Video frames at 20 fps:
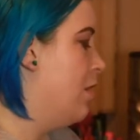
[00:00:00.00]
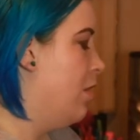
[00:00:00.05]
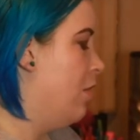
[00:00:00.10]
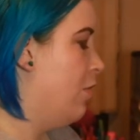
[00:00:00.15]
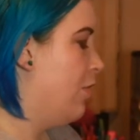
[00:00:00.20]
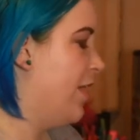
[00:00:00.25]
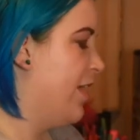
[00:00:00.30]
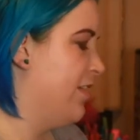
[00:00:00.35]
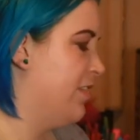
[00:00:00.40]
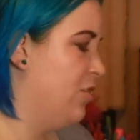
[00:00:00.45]

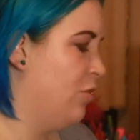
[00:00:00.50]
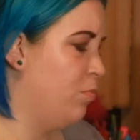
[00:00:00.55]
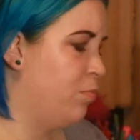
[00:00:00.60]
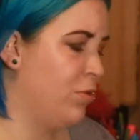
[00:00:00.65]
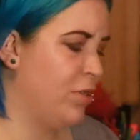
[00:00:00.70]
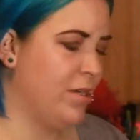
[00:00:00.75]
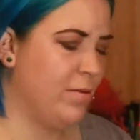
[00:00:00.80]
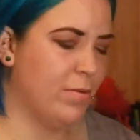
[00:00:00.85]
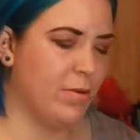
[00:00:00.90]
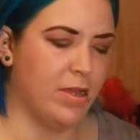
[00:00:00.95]
Okay, so
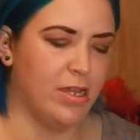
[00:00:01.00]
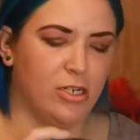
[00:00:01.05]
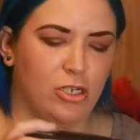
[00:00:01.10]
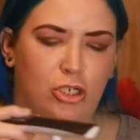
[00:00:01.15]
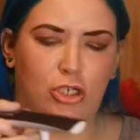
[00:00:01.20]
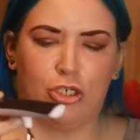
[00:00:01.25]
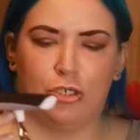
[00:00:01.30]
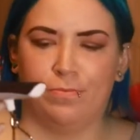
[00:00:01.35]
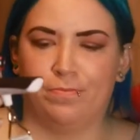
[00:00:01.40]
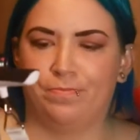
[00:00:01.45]
pretty
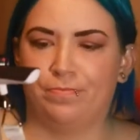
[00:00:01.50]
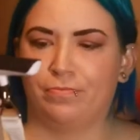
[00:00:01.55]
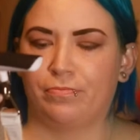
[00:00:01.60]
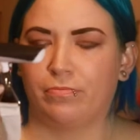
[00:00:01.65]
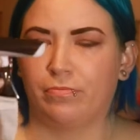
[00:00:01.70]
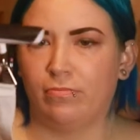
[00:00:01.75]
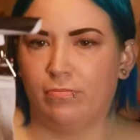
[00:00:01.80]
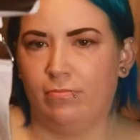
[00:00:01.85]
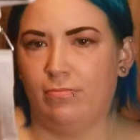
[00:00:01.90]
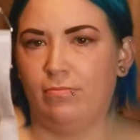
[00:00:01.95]
much
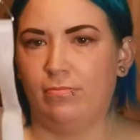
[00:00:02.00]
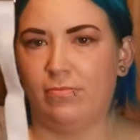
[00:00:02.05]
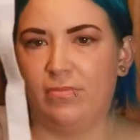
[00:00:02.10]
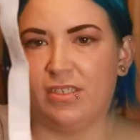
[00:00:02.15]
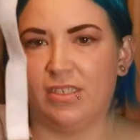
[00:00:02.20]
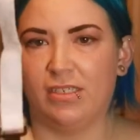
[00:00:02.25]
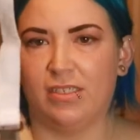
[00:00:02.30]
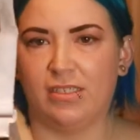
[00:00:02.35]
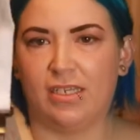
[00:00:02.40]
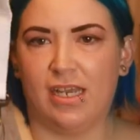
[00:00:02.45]

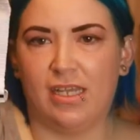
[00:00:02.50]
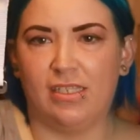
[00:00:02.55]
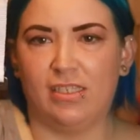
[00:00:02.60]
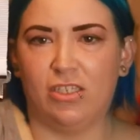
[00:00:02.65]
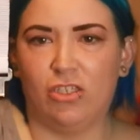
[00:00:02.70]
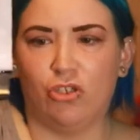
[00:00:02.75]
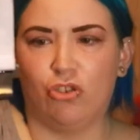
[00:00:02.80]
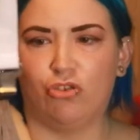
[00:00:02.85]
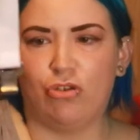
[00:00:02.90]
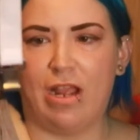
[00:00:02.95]
it's got
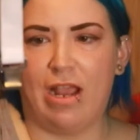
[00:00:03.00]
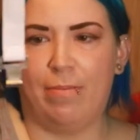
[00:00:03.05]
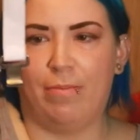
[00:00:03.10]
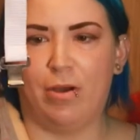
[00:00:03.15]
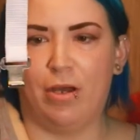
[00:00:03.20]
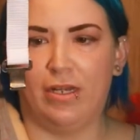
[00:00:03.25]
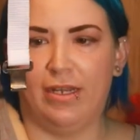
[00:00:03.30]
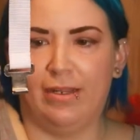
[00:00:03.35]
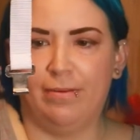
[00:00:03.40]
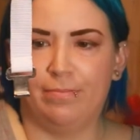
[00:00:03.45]
this strap
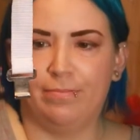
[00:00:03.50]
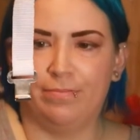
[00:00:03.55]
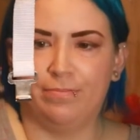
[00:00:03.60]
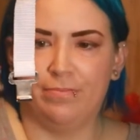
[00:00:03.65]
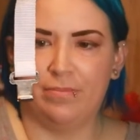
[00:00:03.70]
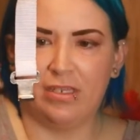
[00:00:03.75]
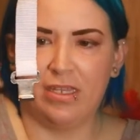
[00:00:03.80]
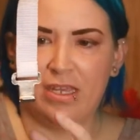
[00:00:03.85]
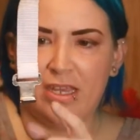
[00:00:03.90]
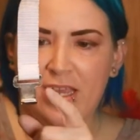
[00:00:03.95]
on it,
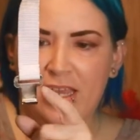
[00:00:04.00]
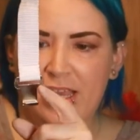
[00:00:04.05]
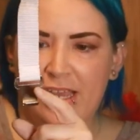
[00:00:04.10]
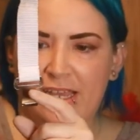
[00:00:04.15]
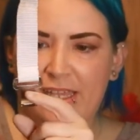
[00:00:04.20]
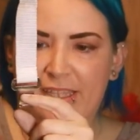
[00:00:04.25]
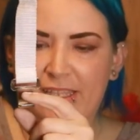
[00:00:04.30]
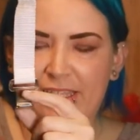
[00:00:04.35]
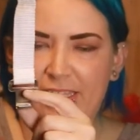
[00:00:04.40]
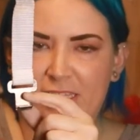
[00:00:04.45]

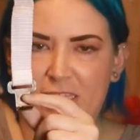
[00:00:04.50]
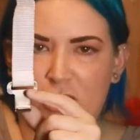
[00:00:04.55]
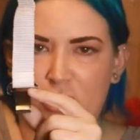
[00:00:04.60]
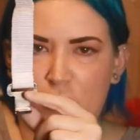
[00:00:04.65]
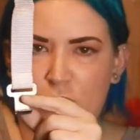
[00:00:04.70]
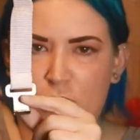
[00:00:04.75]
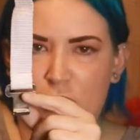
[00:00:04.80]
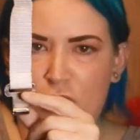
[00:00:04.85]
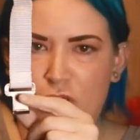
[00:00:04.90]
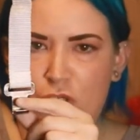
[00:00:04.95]
and this
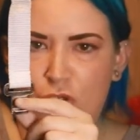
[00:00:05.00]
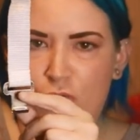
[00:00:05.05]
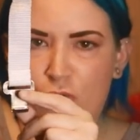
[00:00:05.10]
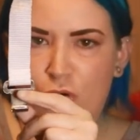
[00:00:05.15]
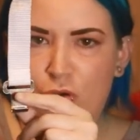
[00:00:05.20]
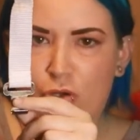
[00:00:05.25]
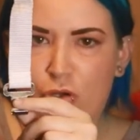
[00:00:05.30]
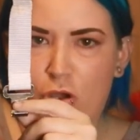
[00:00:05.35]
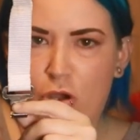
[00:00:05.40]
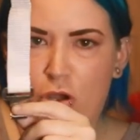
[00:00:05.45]
is what you
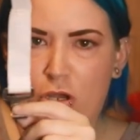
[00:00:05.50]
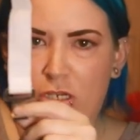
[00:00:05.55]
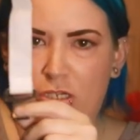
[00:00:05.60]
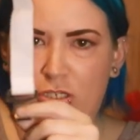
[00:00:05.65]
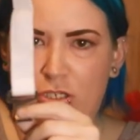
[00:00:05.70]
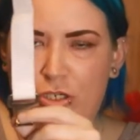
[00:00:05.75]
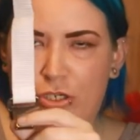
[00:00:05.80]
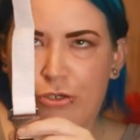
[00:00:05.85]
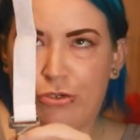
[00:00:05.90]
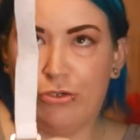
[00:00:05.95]
hook on
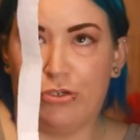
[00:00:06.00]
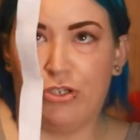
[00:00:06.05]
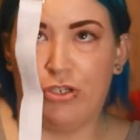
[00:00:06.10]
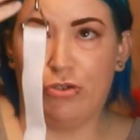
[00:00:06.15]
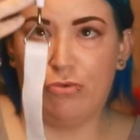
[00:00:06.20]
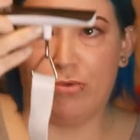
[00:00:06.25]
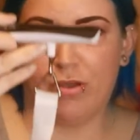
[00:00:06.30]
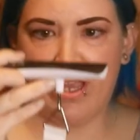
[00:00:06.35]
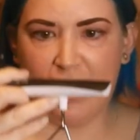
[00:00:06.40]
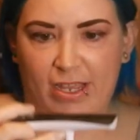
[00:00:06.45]
to your
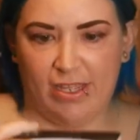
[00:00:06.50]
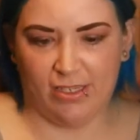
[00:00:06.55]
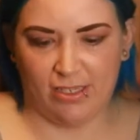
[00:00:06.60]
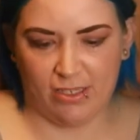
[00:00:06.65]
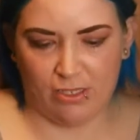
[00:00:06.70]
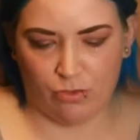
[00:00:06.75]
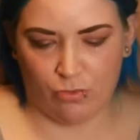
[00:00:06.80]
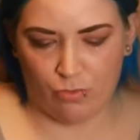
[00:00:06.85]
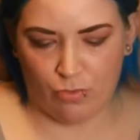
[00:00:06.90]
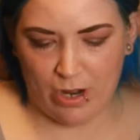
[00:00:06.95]
suitcase
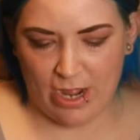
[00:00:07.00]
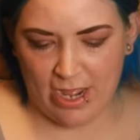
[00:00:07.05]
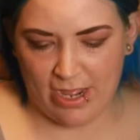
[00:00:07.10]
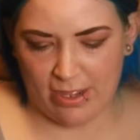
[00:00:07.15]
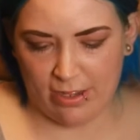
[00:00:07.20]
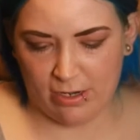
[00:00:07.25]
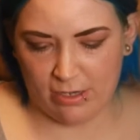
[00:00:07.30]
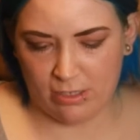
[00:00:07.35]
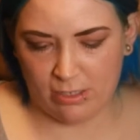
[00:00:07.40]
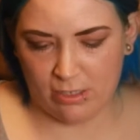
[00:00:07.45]
to weigh
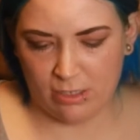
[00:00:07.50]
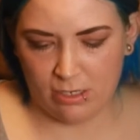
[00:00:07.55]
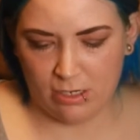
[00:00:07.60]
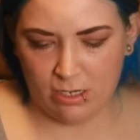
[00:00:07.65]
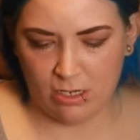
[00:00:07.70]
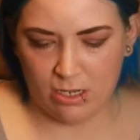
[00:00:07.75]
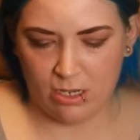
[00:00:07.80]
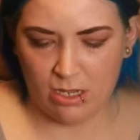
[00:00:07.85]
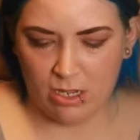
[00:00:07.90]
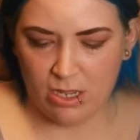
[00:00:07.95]
it.
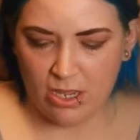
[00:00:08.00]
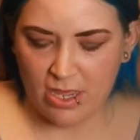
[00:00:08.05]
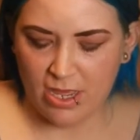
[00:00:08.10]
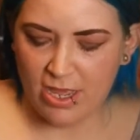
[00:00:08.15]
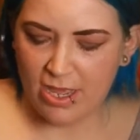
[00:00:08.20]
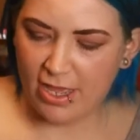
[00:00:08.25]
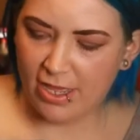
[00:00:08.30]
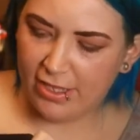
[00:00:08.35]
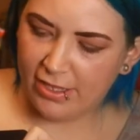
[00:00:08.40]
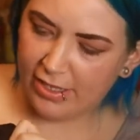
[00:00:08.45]

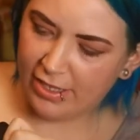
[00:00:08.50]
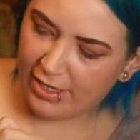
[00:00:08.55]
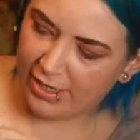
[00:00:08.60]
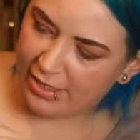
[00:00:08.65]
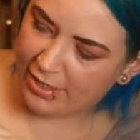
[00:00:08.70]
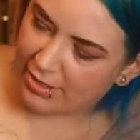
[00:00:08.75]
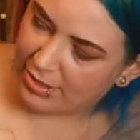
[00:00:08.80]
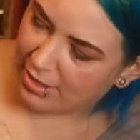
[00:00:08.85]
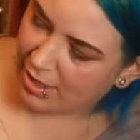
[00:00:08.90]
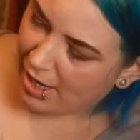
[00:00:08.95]
And then
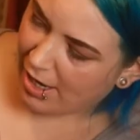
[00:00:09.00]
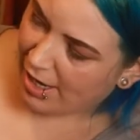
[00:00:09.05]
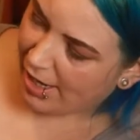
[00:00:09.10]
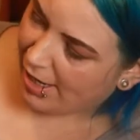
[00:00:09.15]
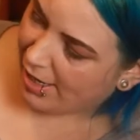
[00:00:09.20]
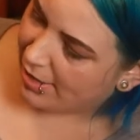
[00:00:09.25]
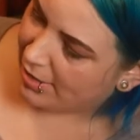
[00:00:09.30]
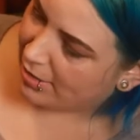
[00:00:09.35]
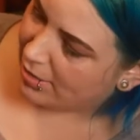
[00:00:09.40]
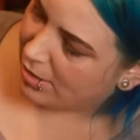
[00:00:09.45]
it's
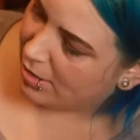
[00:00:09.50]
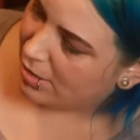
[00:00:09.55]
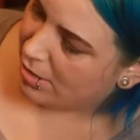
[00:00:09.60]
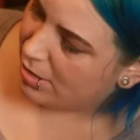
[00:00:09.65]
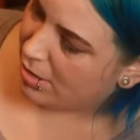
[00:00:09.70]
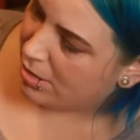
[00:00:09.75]
got